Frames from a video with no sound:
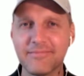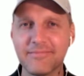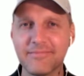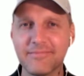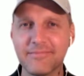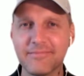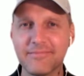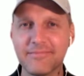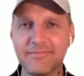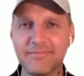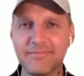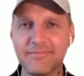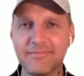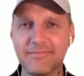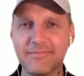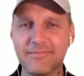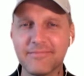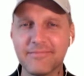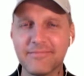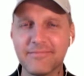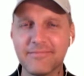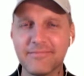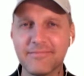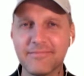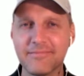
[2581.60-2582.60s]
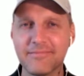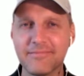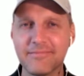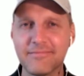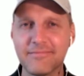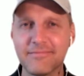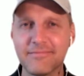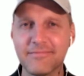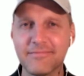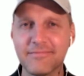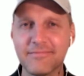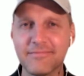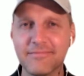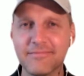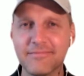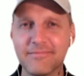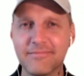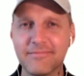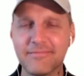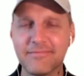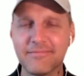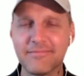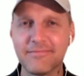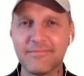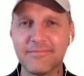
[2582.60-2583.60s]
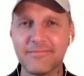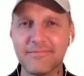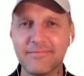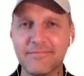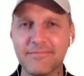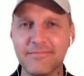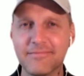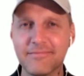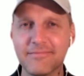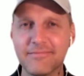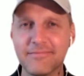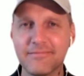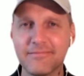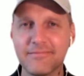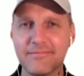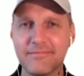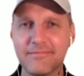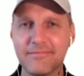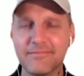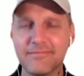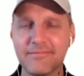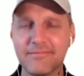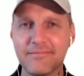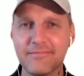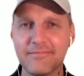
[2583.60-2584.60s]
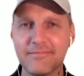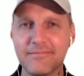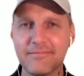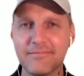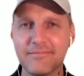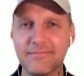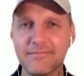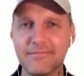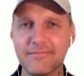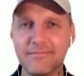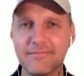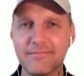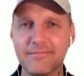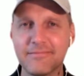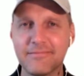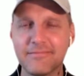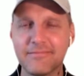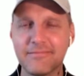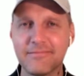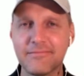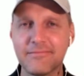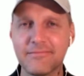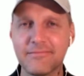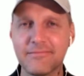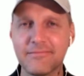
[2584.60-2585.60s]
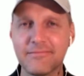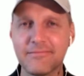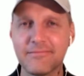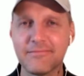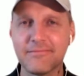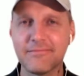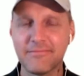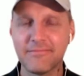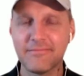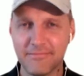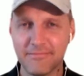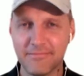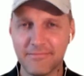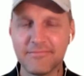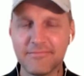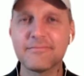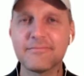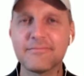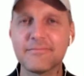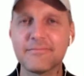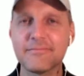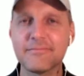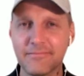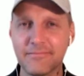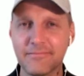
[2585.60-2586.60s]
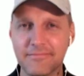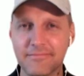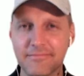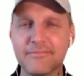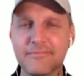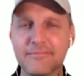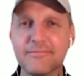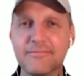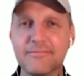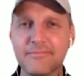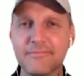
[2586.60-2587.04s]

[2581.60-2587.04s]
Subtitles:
The person shown says nothing.